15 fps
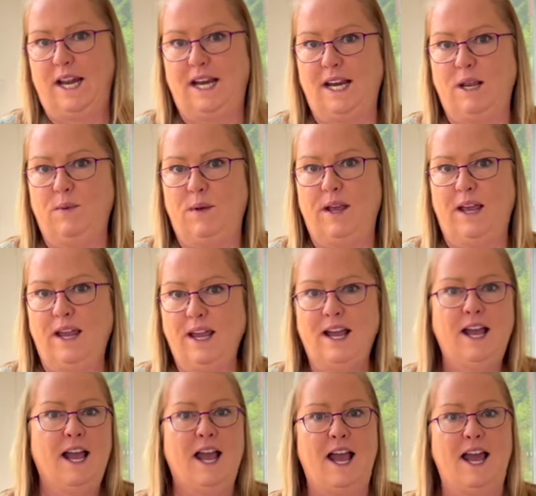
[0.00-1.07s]
anywhere,
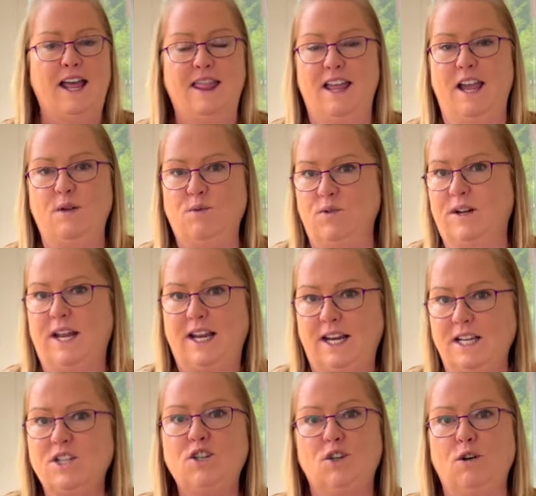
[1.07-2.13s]
and they will get
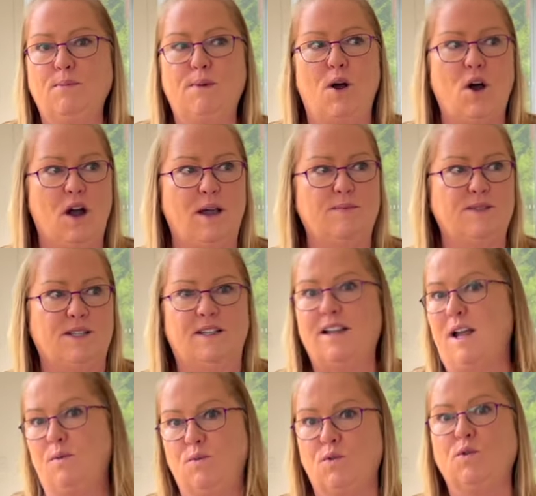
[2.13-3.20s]
into your pipes and
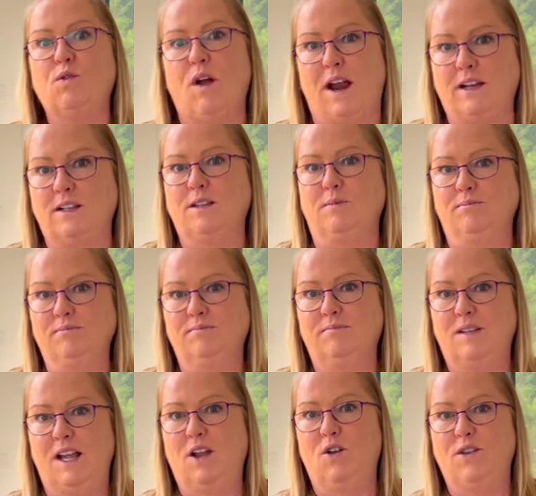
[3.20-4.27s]
they will crack them,
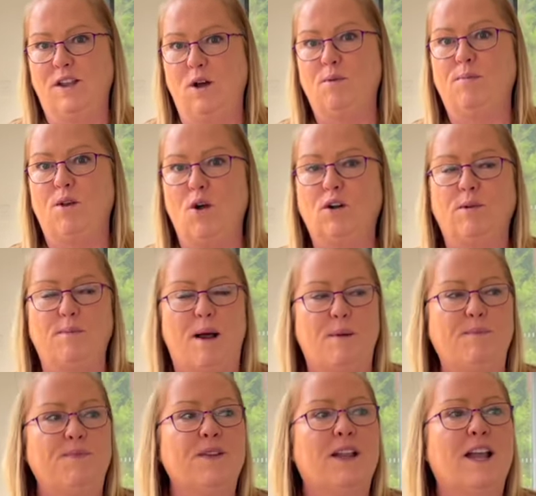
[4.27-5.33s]
or they'll block them
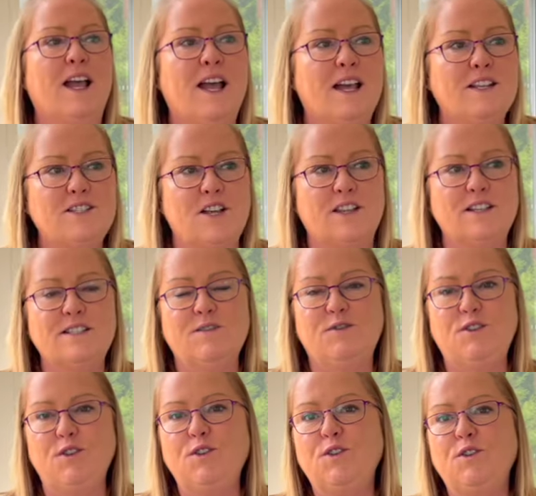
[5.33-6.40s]
up. So there's a
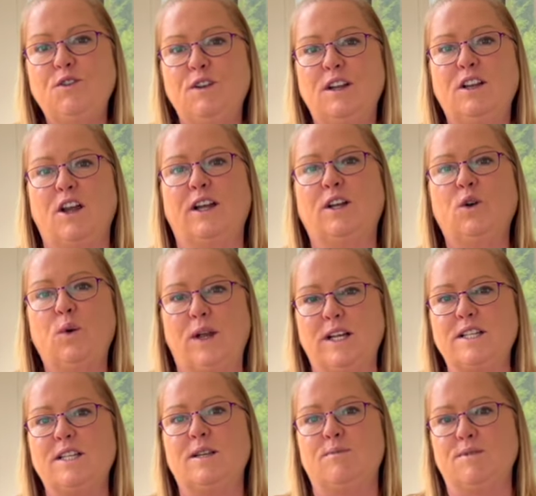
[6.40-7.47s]
few like quick
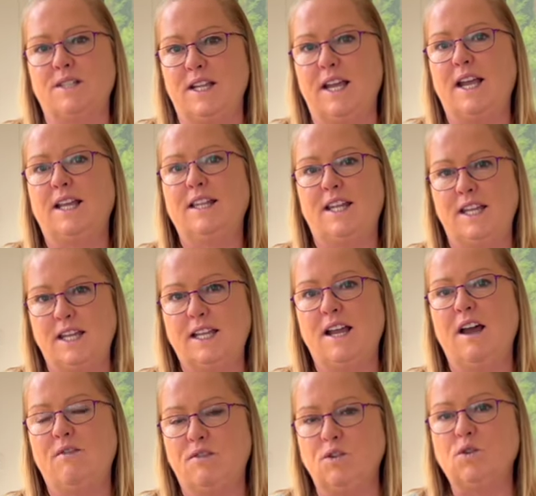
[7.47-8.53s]
tips there that you can
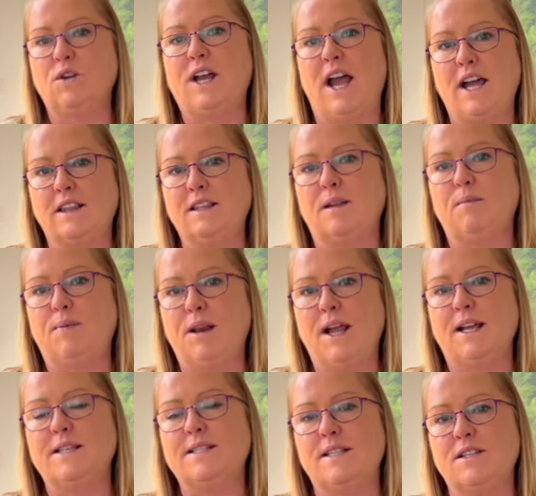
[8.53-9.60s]
have a look at that
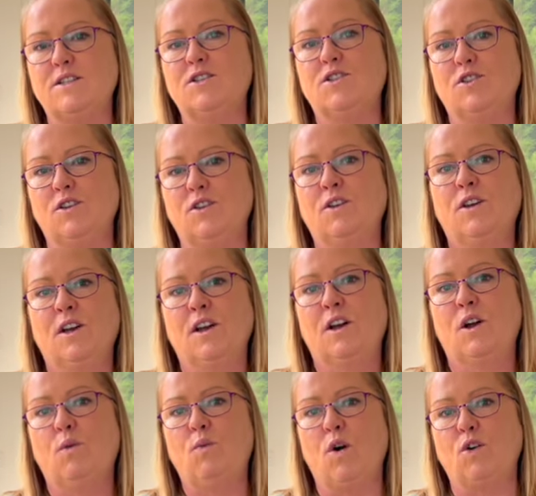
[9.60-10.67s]
plays into
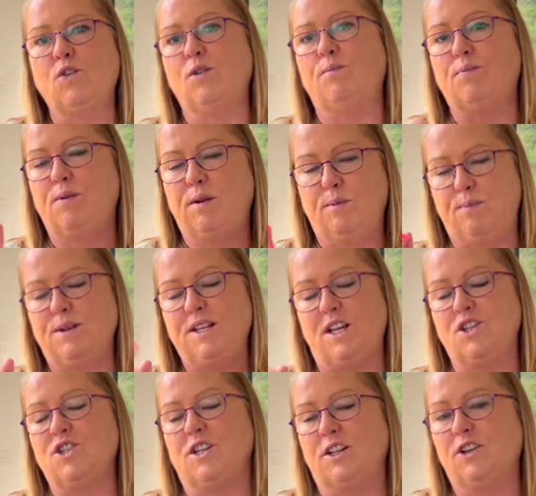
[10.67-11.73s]
what could
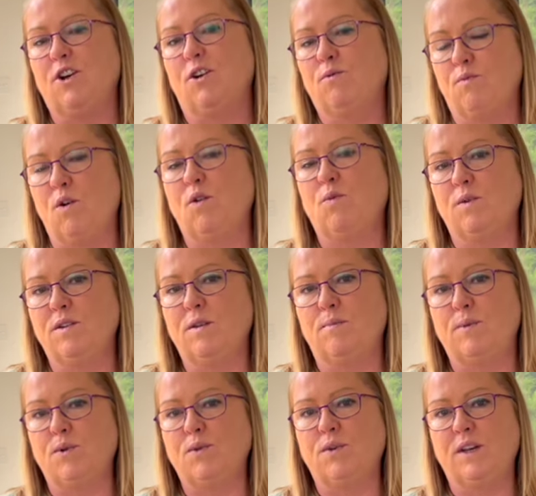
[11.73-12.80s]
potentially go wrong with a
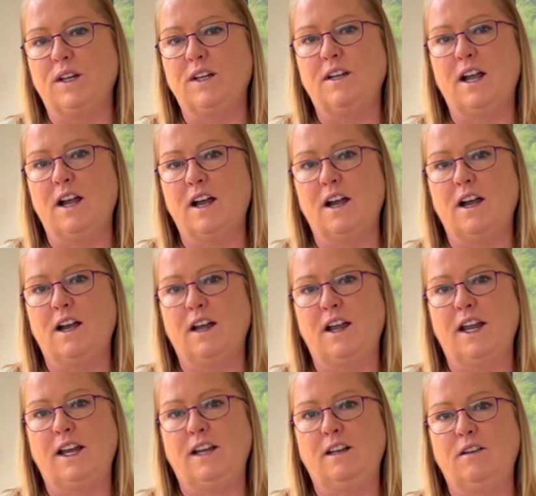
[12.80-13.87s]
building
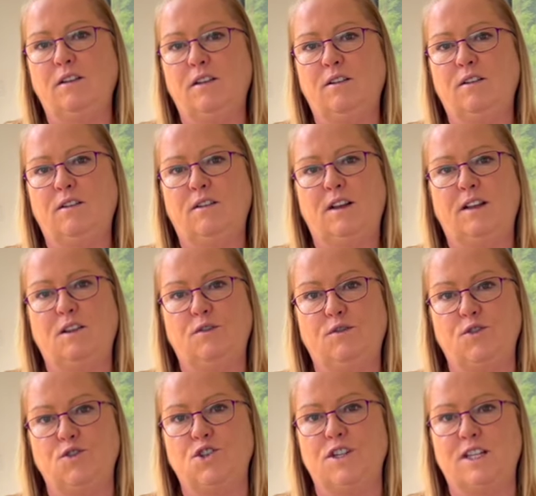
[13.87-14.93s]
in the
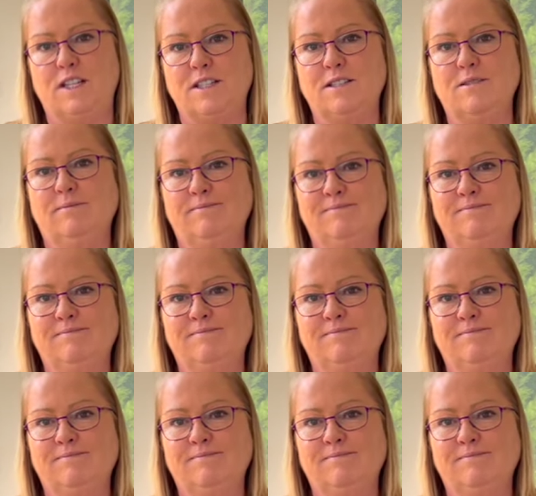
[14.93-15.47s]
future years.